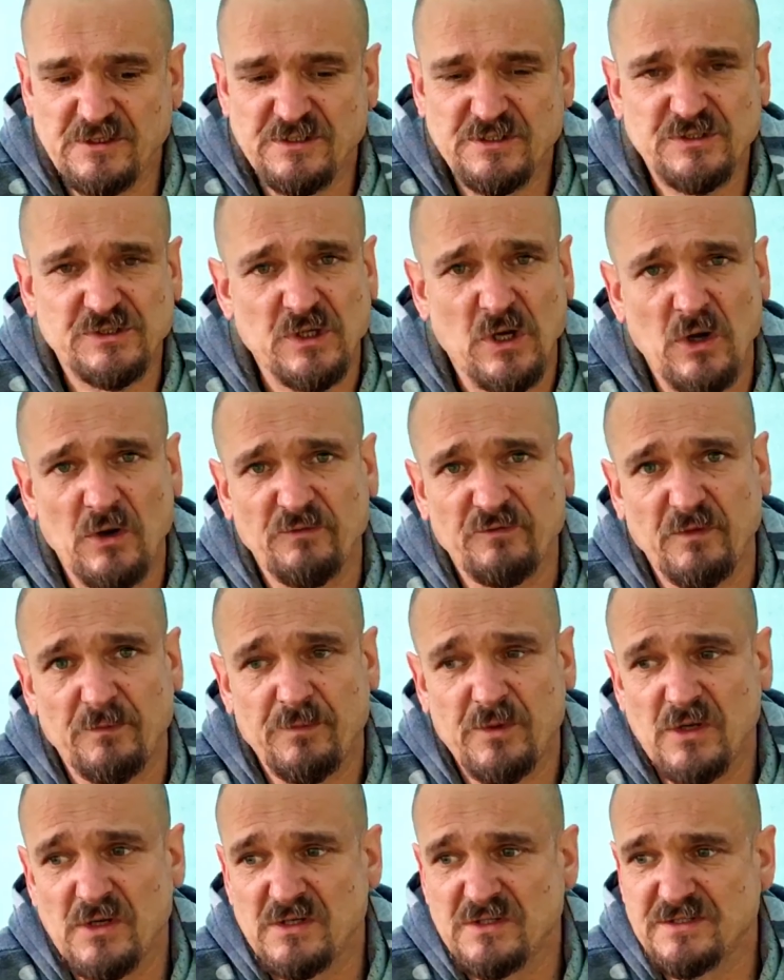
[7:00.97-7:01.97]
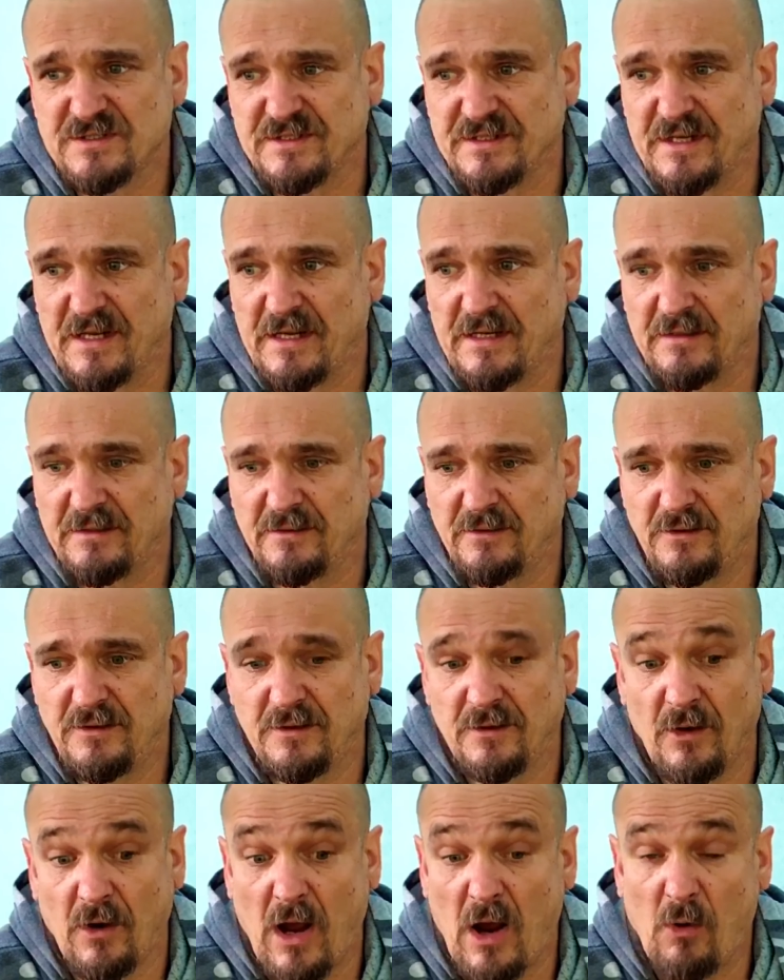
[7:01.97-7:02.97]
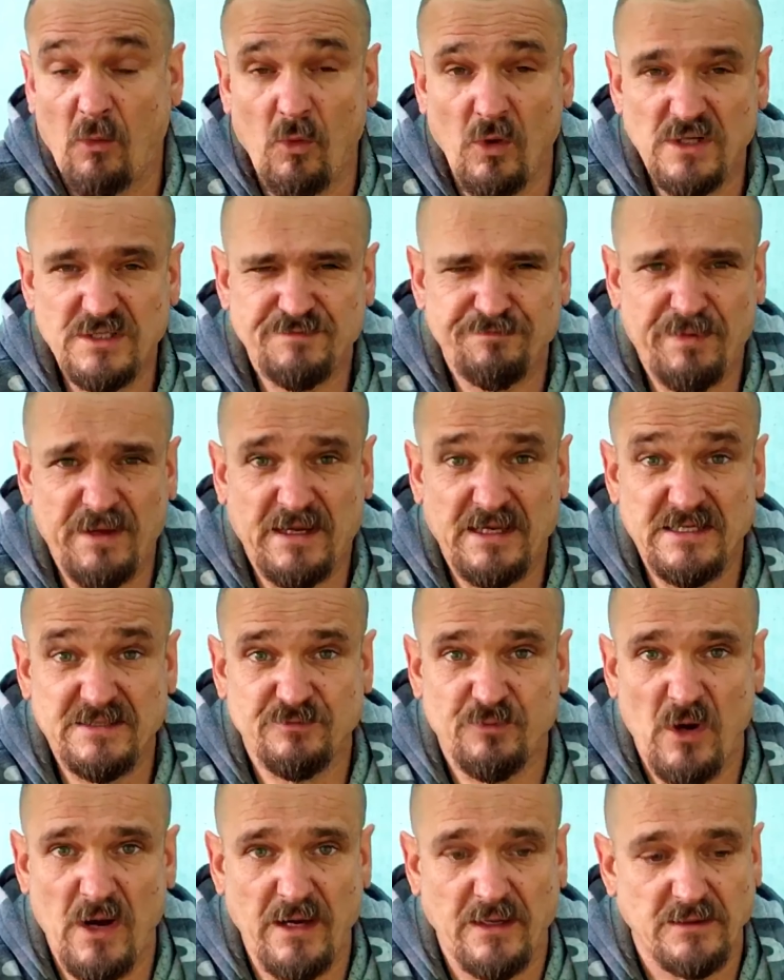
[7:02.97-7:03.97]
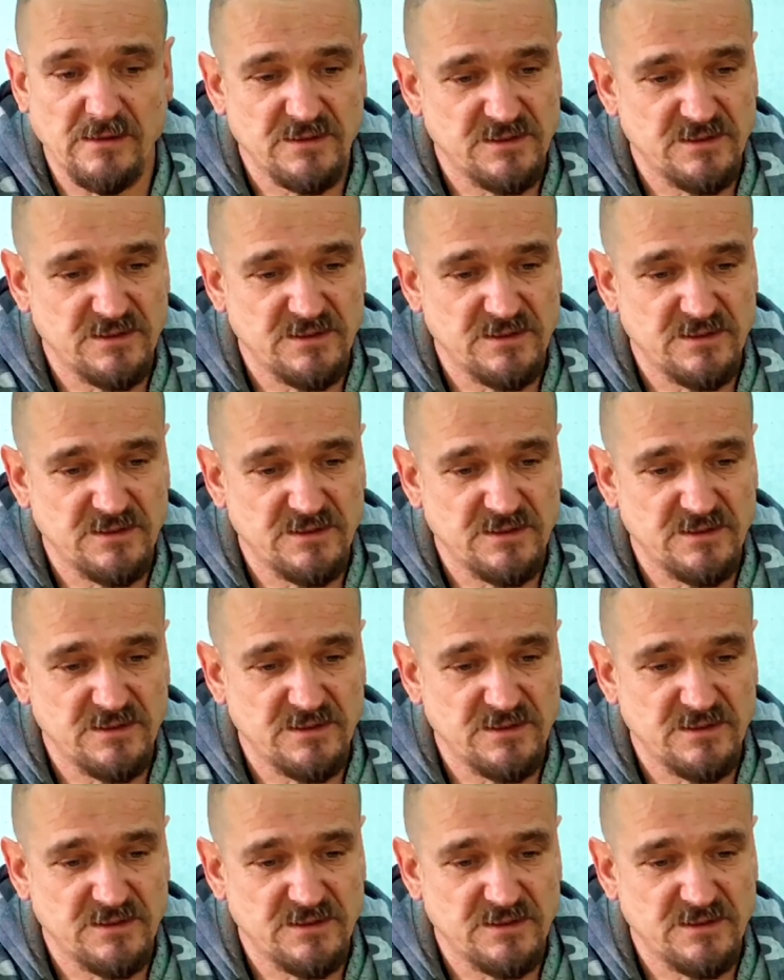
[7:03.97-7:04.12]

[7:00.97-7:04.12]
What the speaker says: star of a person, and you know, I always pick his brains.